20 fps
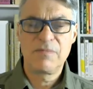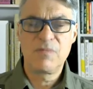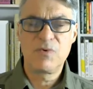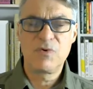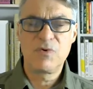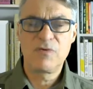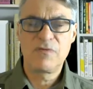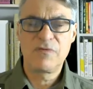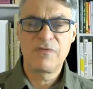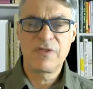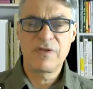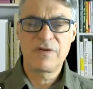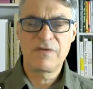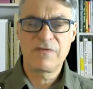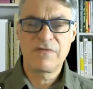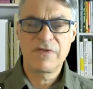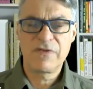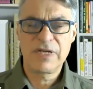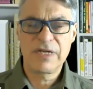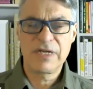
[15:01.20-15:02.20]
move the
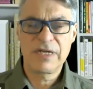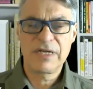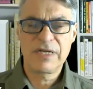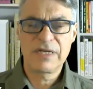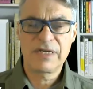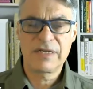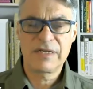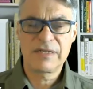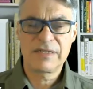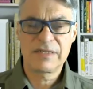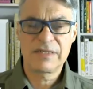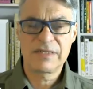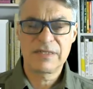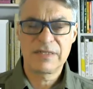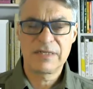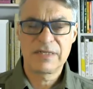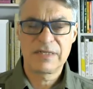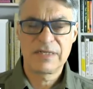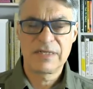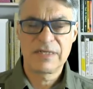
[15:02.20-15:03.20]
fingers.